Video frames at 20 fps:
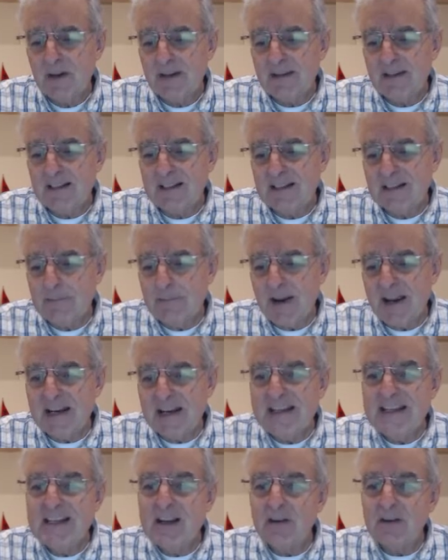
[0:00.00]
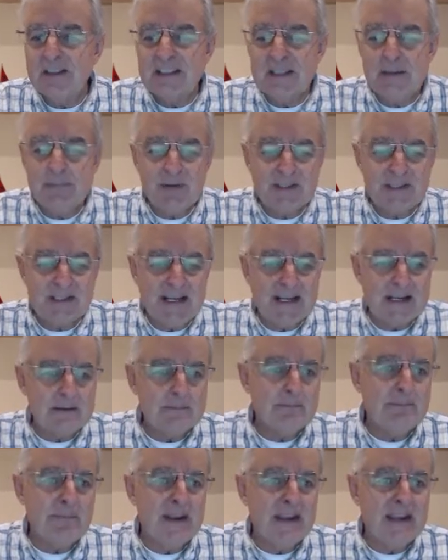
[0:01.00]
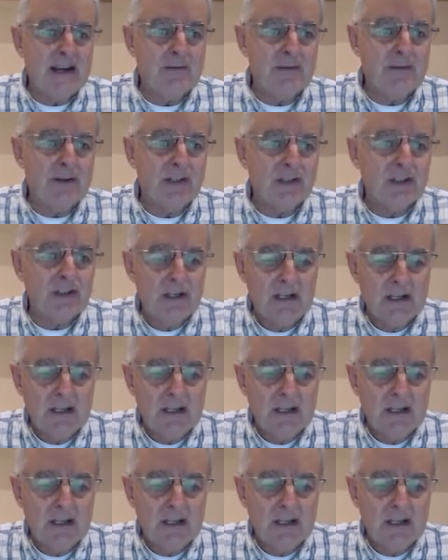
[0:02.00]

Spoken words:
this is about 90% bearish.